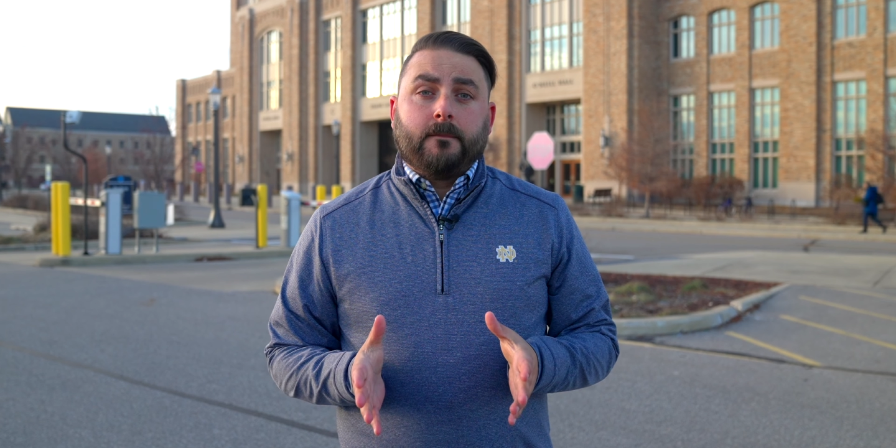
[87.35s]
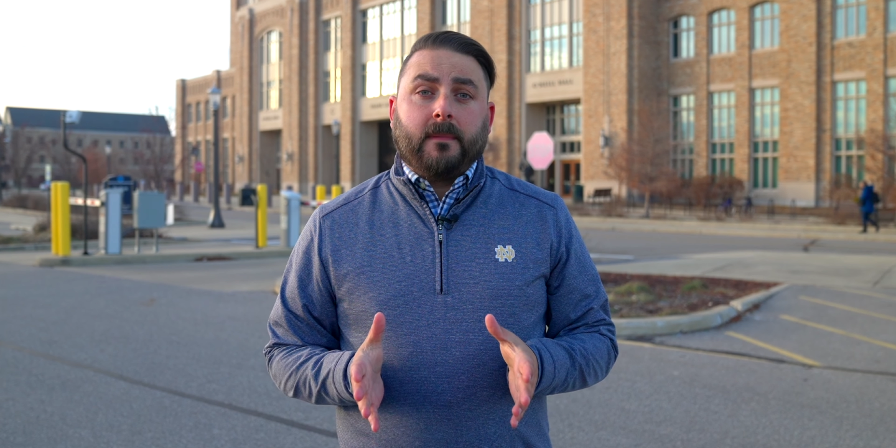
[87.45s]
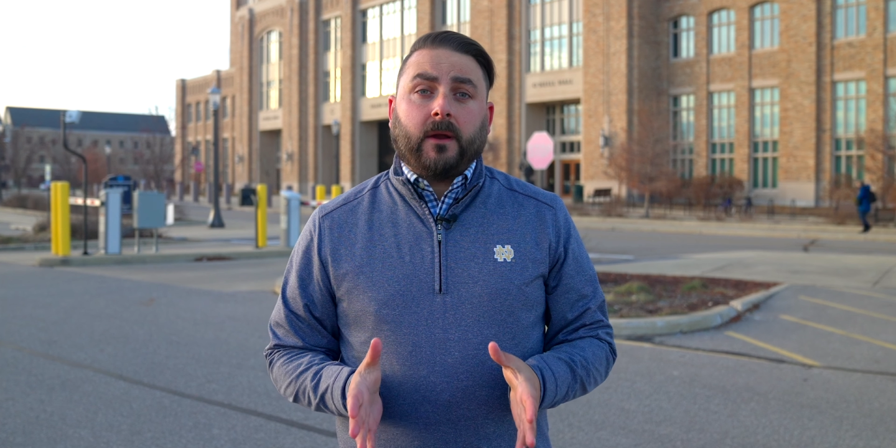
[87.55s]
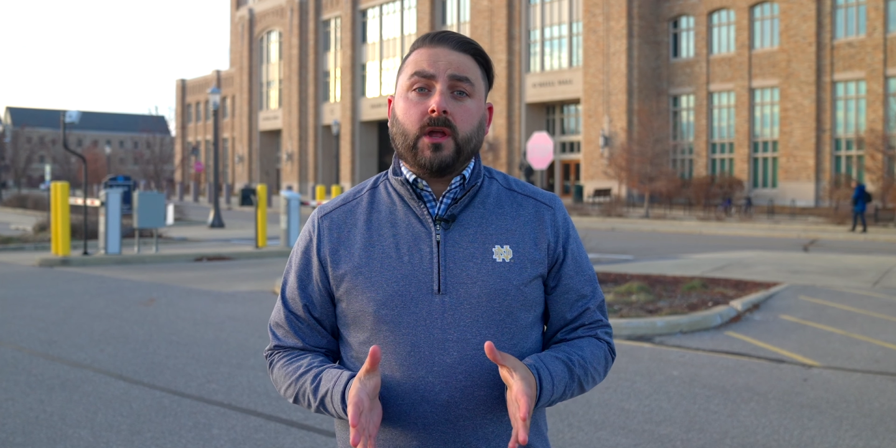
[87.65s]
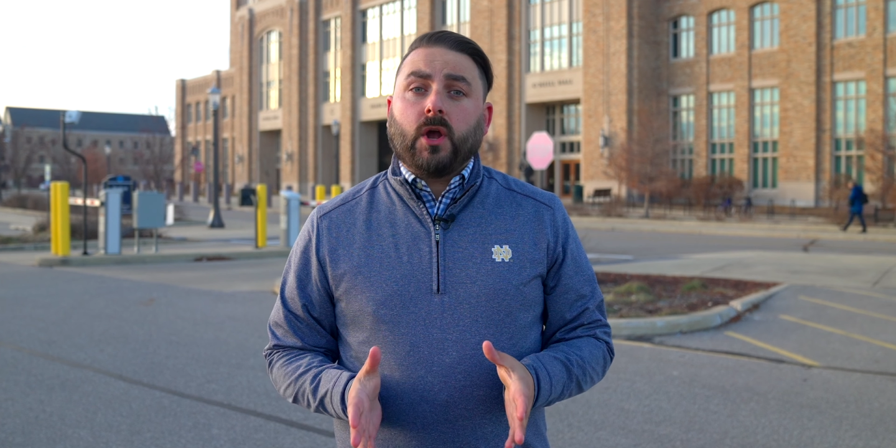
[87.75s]
the
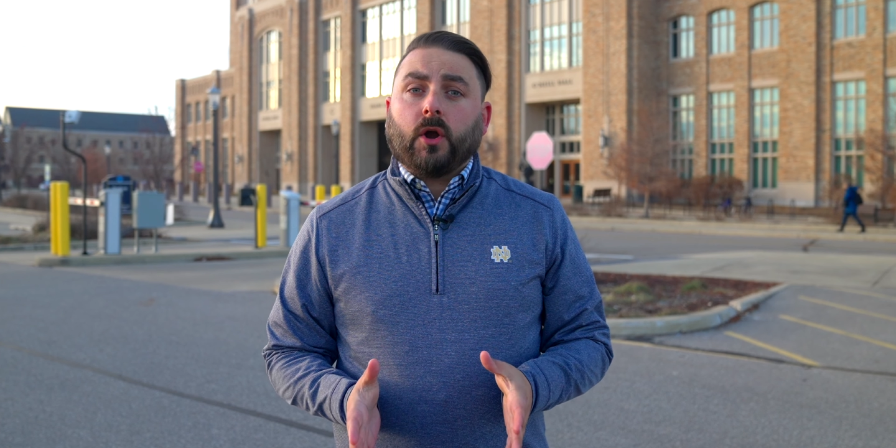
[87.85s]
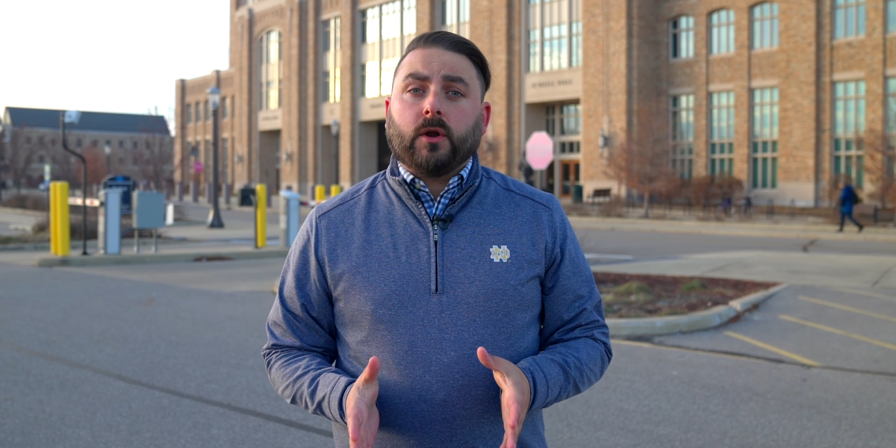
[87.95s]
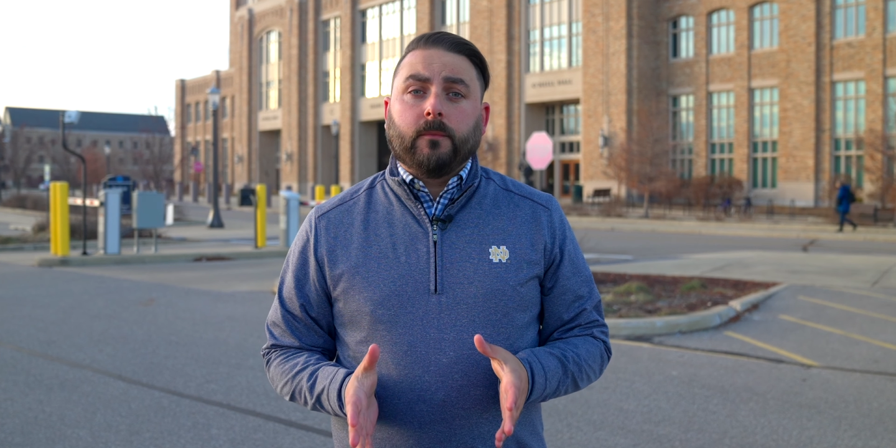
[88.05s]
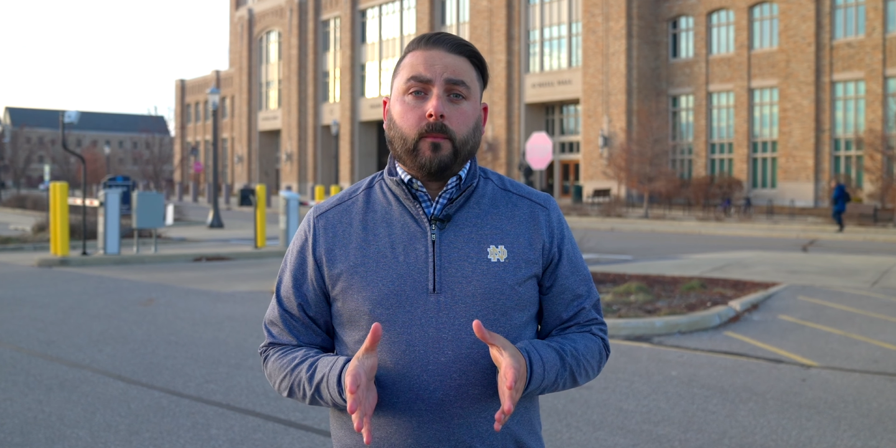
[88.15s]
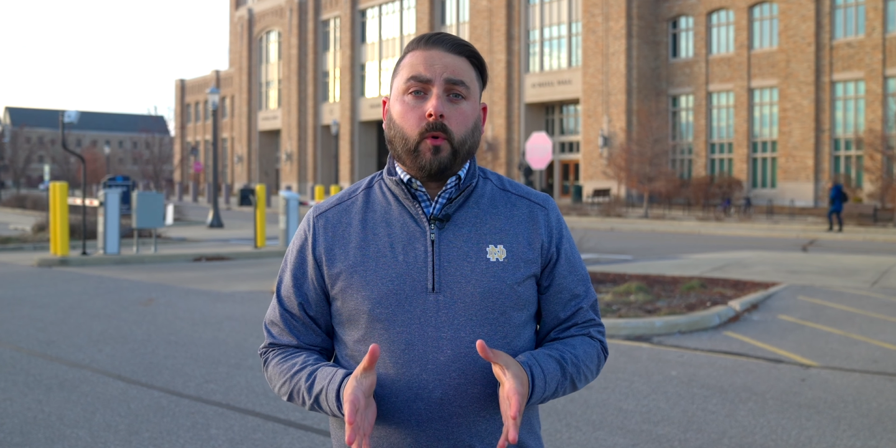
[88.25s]
Mary
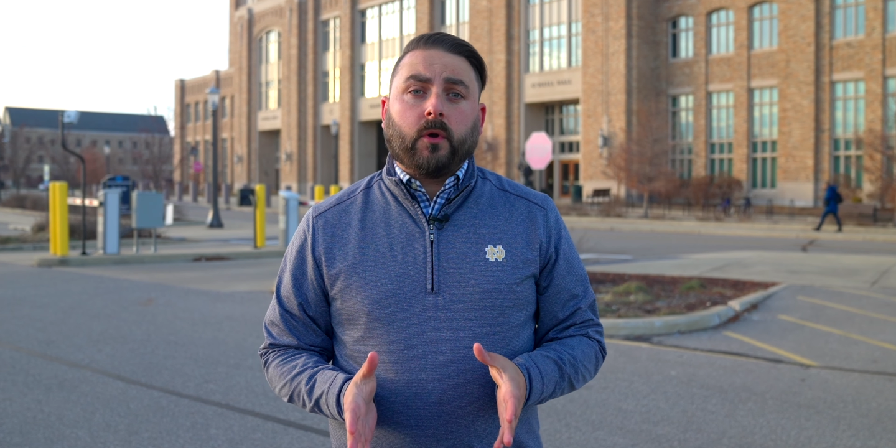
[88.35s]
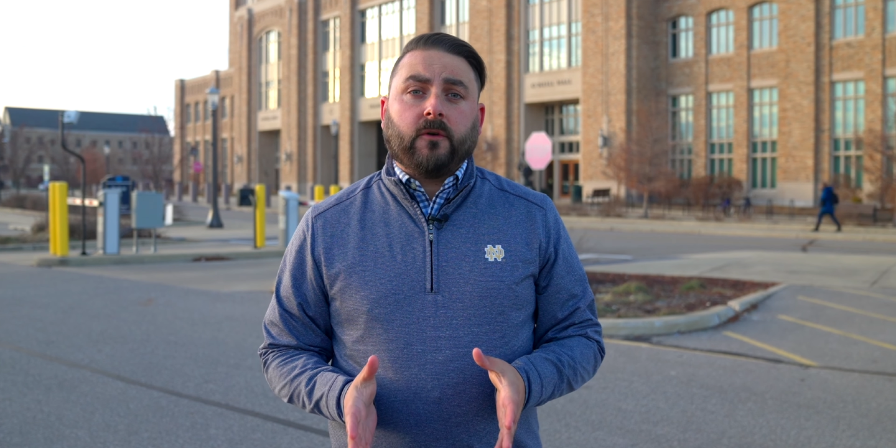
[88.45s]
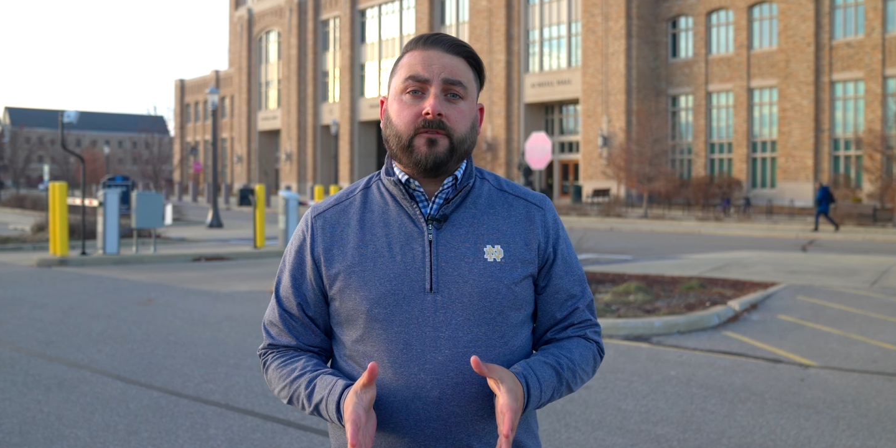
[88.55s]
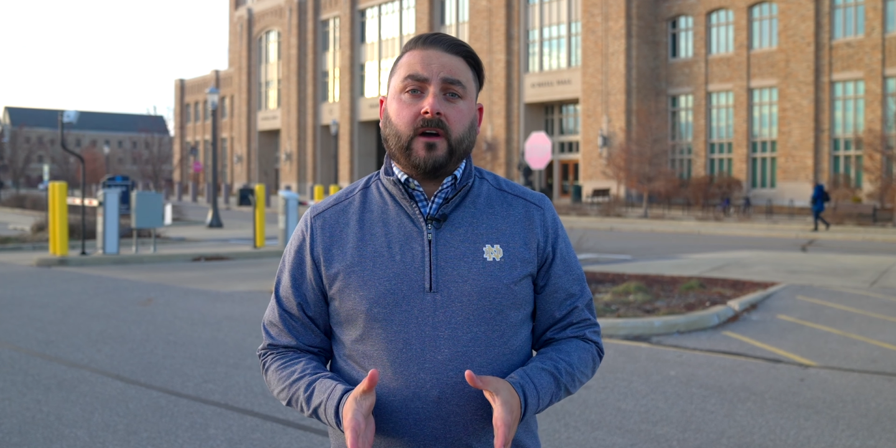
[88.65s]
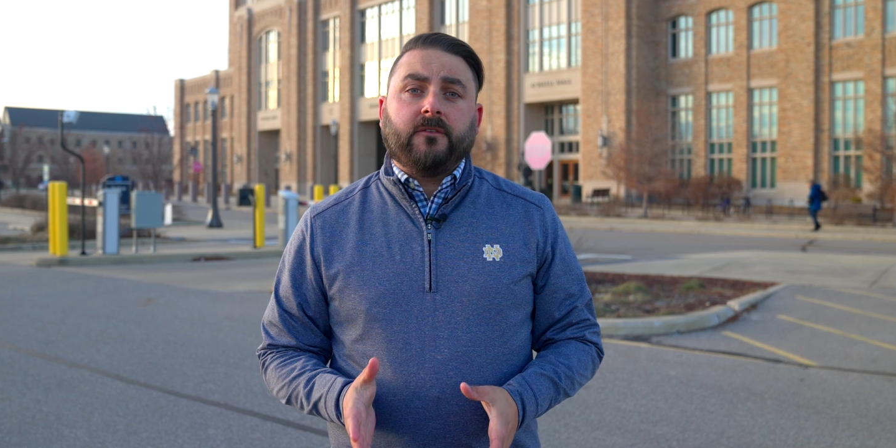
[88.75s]
Garner
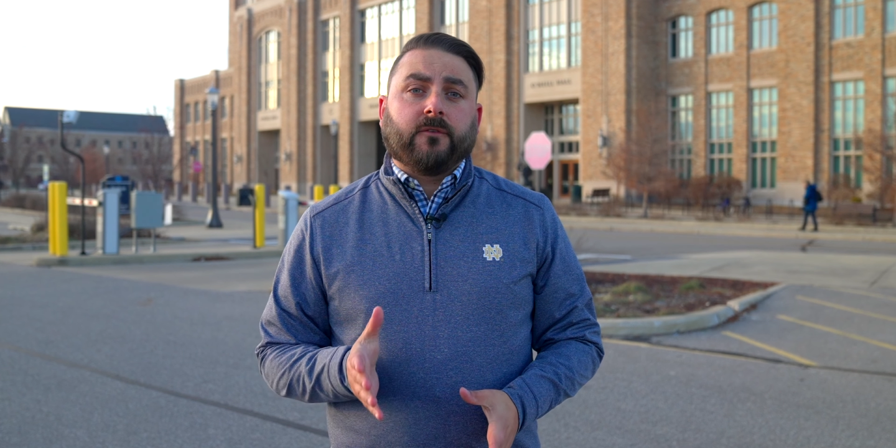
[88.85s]
Memorial Fund